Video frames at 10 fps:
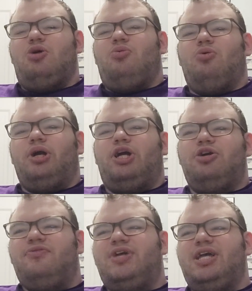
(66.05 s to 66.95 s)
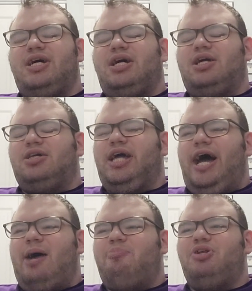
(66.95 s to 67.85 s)
or it could have canonically
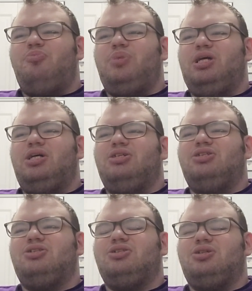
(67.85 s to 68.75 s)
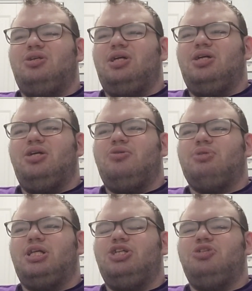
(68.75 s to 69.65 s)
happened because, like,
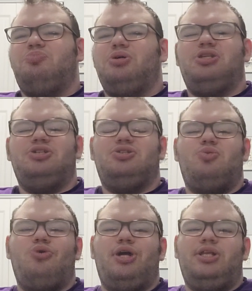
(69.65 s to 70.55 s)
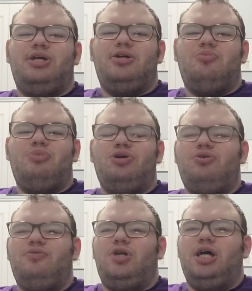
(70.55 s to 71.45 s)
they just put the story in there in the middle
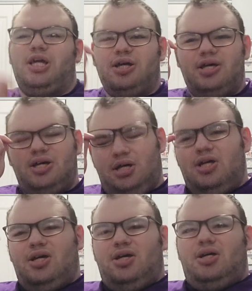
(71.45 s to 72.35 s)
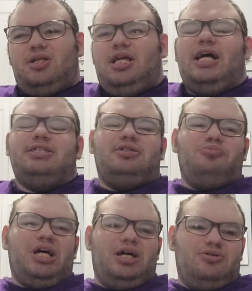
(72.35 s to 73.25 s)
of, like, the
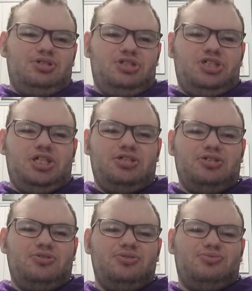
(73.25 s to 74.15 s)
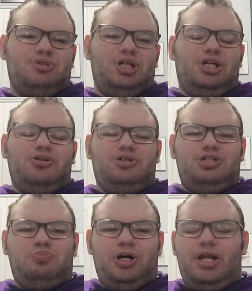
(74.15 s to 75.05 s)
Aizen battles and shit, so it was
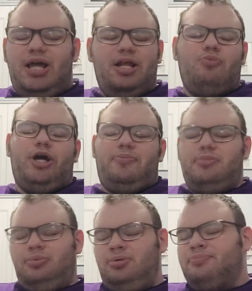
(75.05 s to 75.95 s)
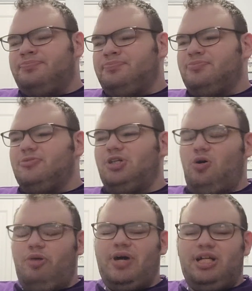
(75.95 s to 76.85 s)
ridiculous. But anyway,
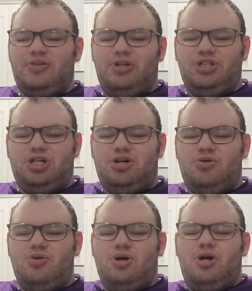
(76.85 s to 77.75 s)
going back to the show,